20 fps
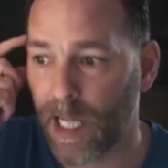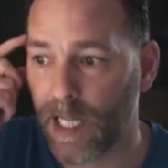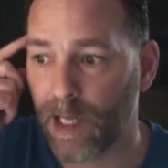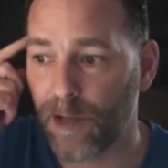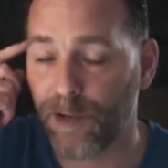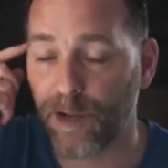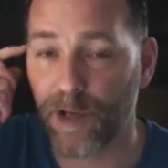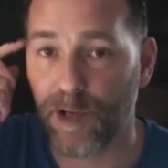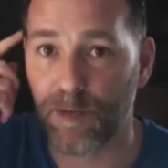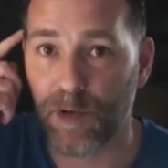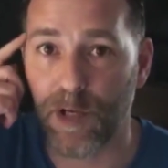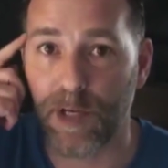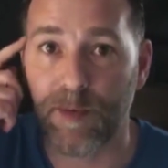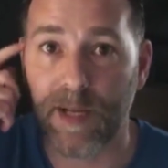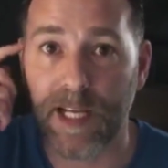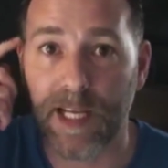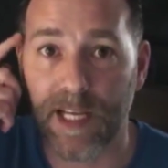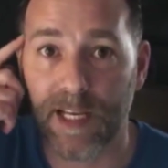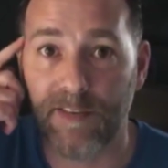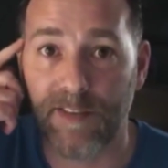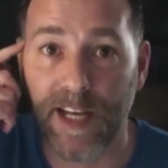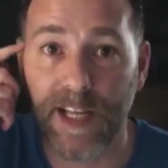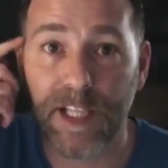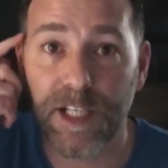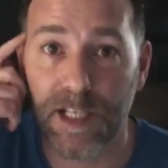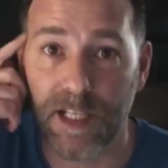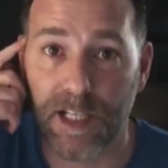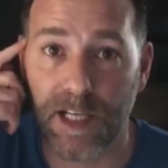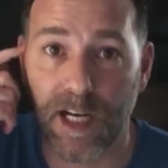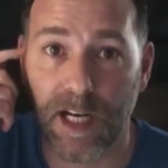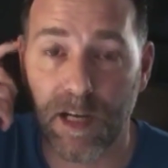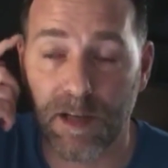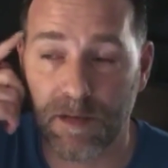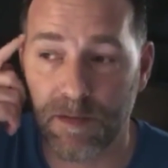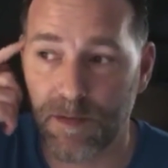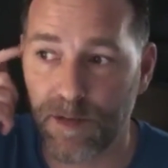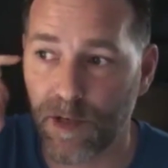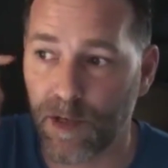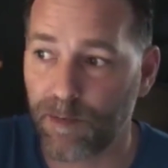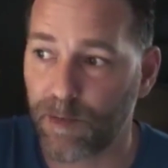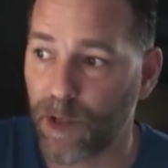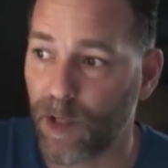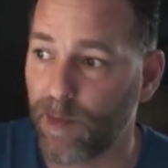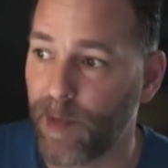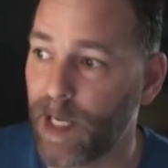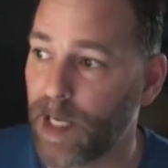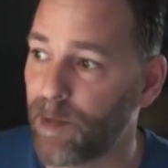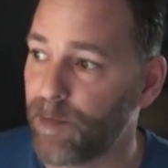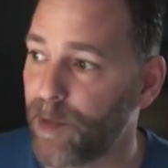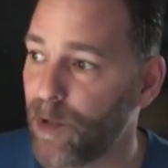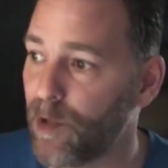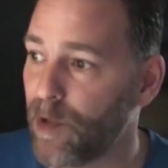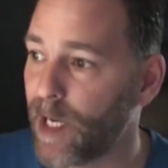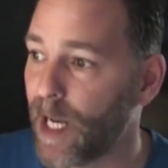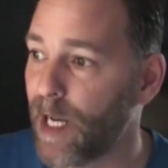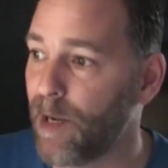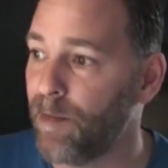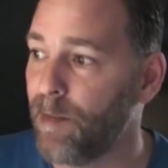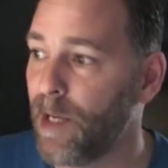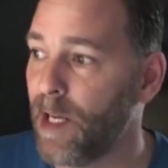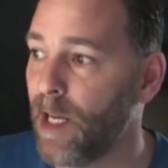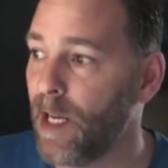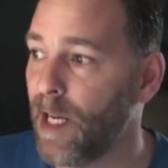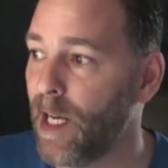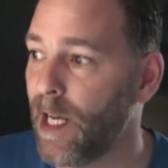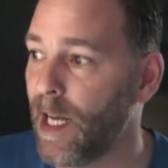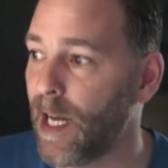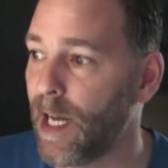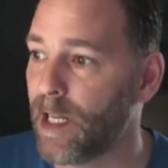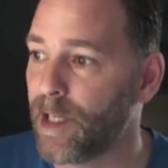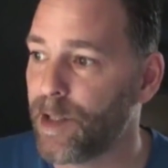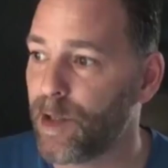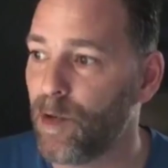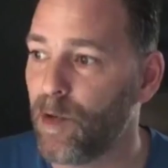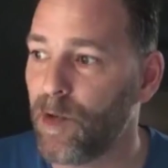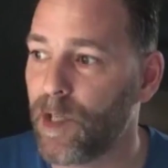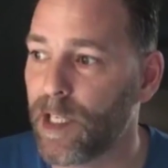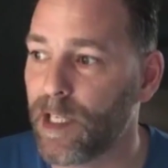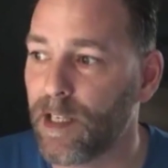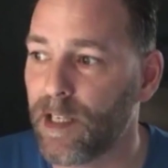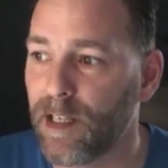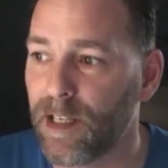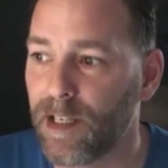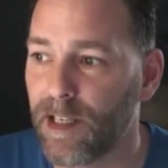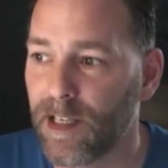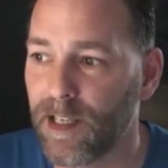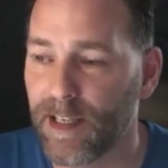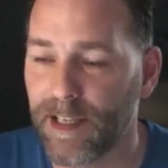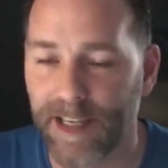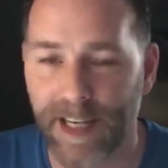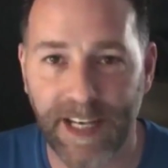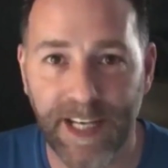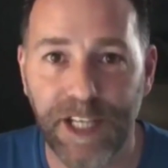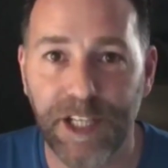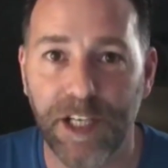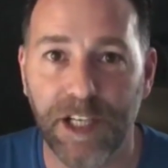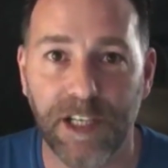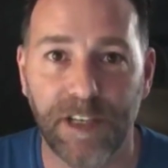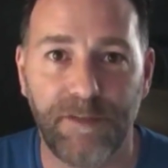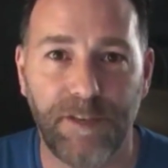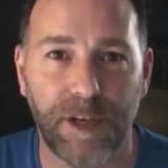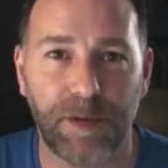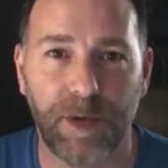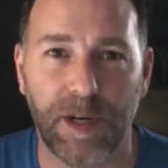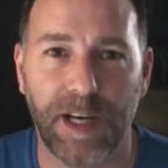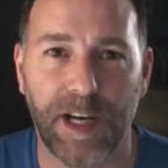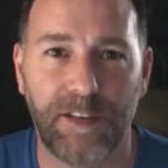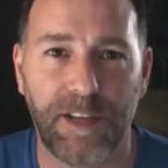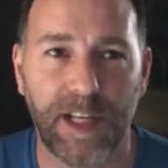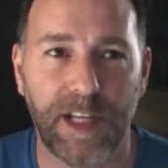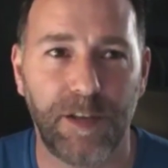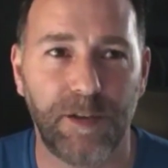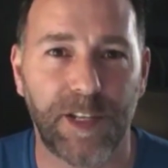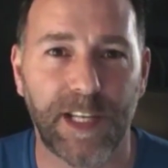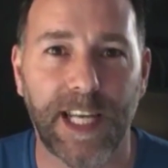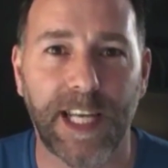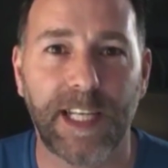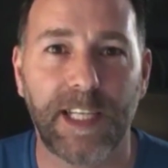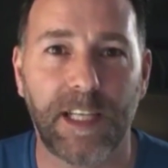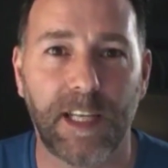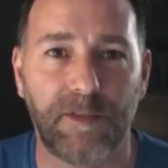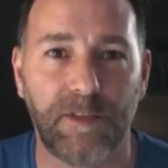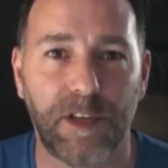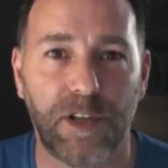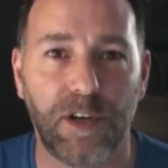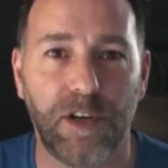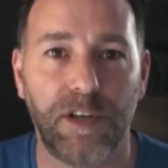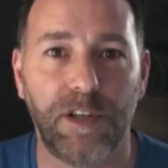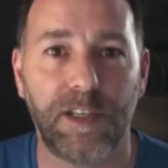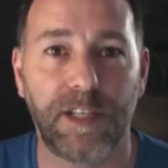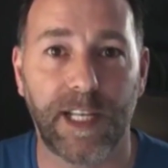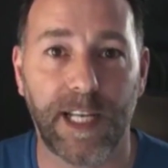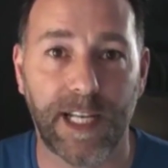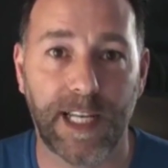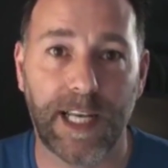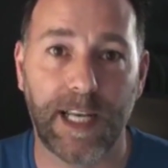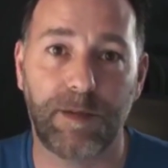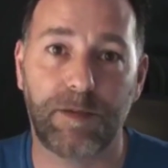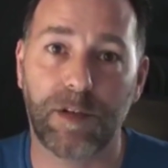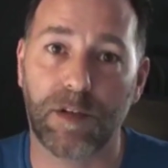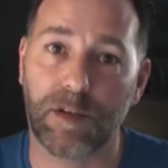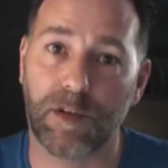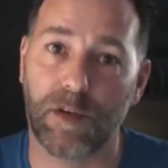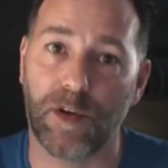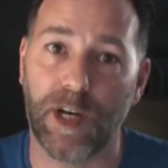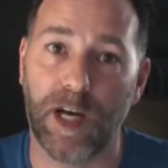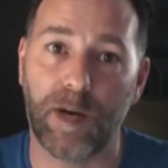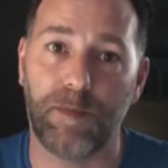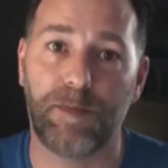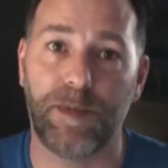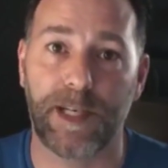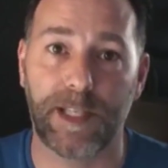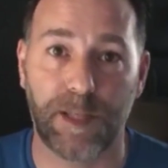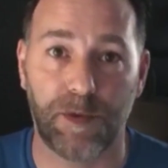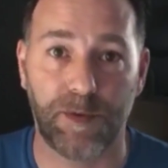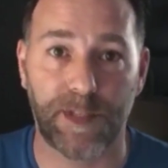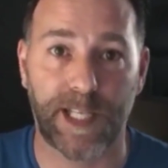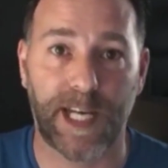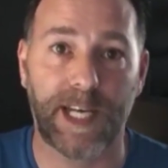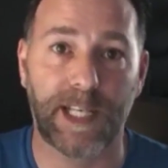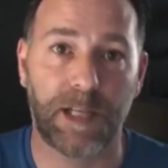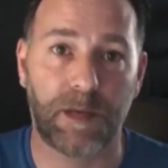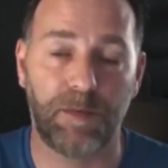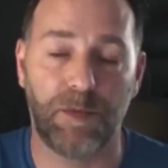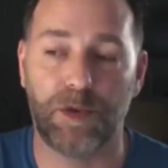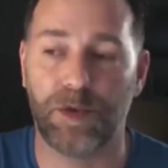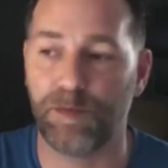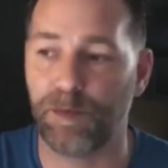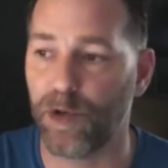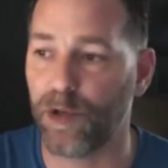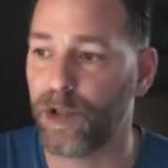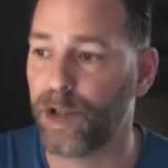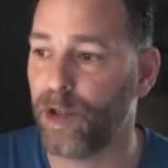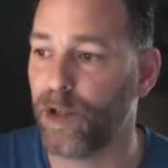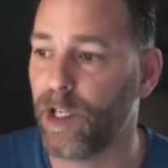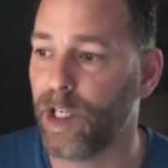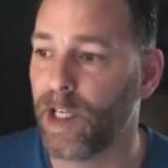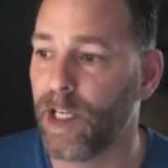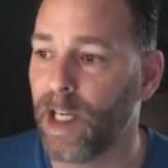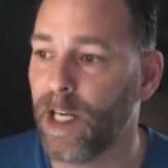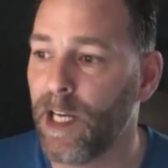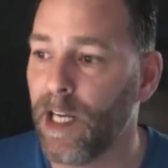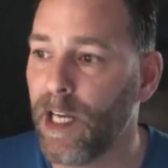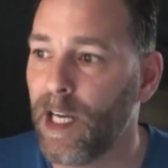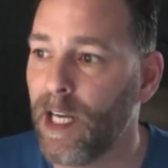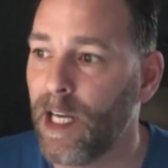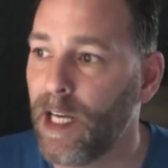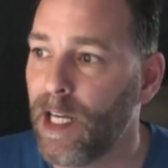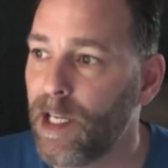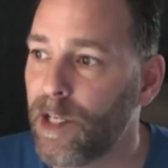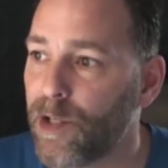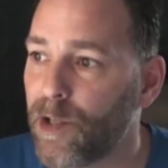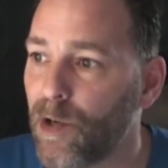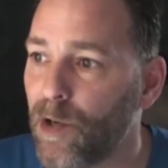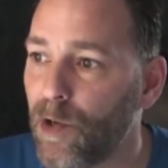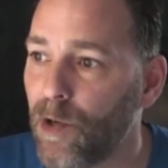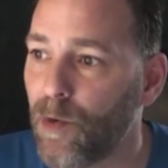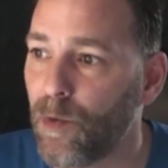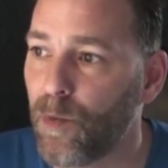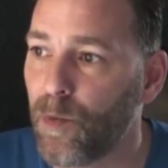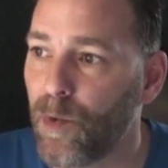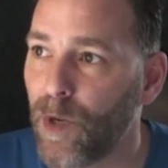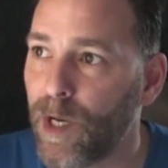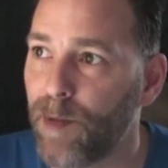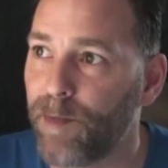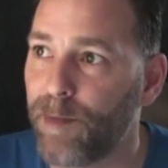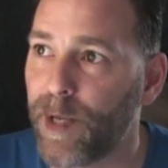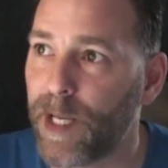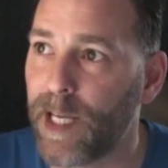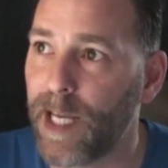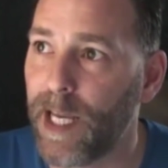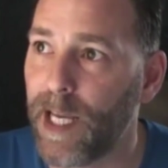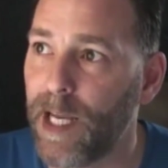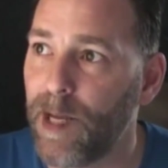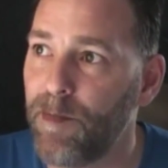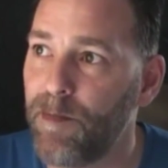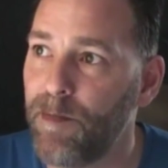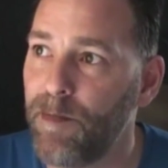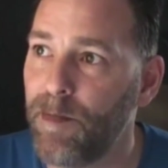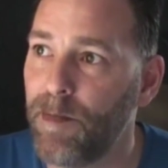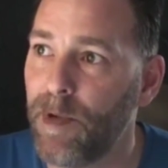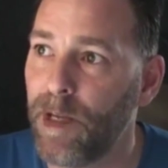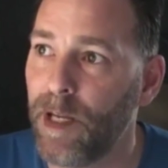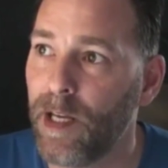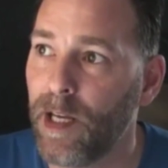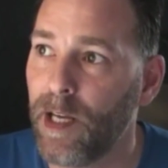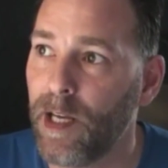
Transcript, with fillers: and I thought I'm going to make. Eventually, I thought I'm going to make a program, and I sold it initially for about I think it was ninety seven dollars. Then it kept on going up as I was adding more and more to it. So when it became